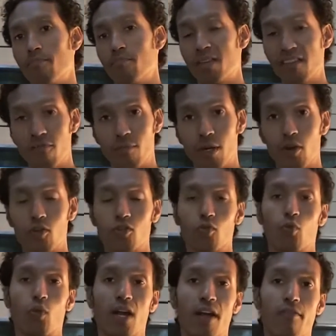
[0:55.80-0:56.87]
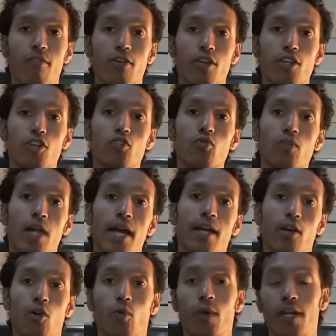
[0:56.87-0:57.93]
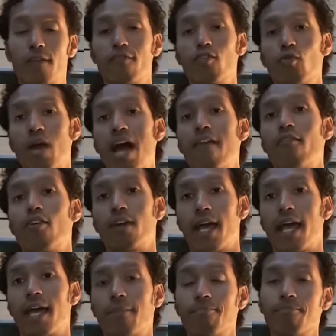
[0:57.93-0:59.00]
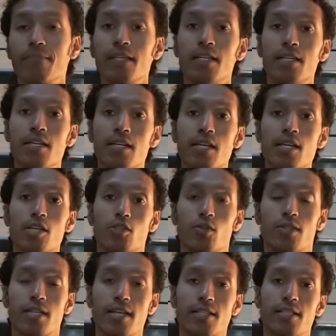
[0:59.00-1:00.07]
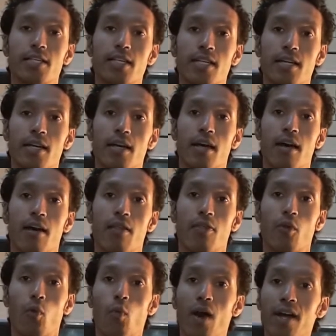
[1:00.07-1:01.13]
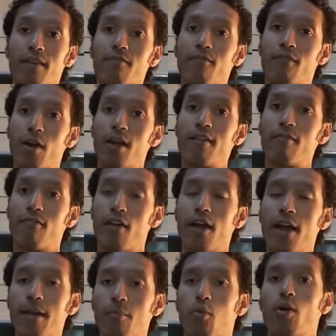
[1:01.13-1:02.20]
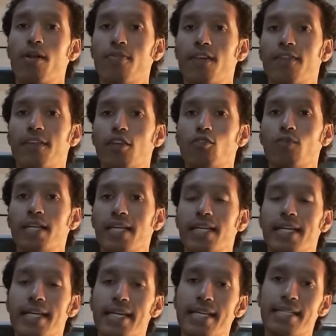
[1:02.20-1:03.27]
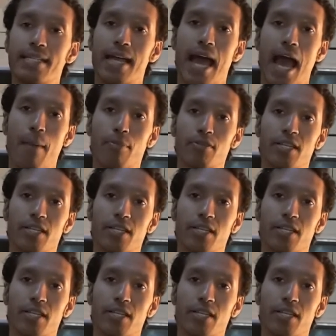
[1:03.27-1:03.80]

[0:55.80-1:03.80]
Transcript: beef bones, or whatever you like or whatever you have on hand. So essentially, the one very important thing that you need is apple